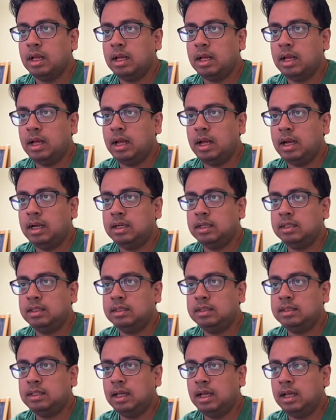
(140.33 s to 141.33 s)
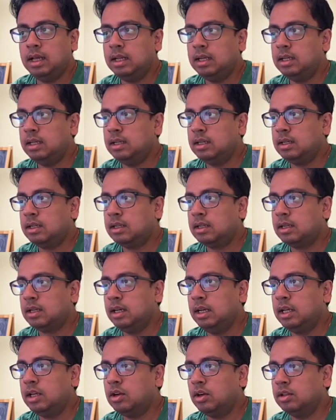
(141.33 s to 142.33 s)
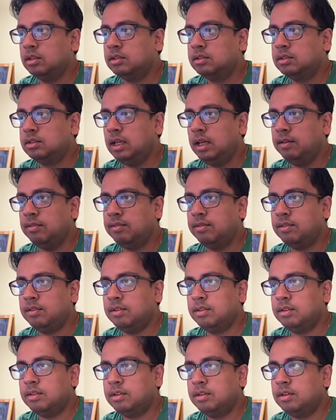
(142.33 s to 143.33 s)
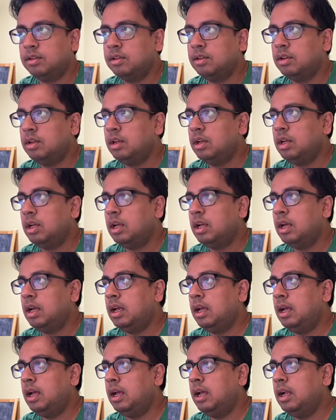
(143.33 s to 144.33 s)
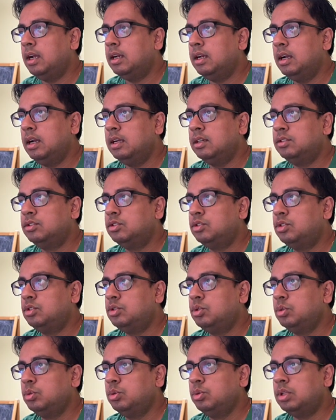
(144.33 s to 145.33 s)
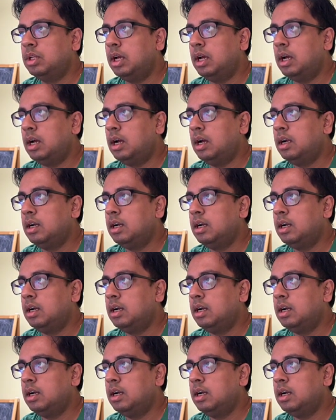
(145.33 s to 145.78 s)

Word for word: and then click on save and let's do the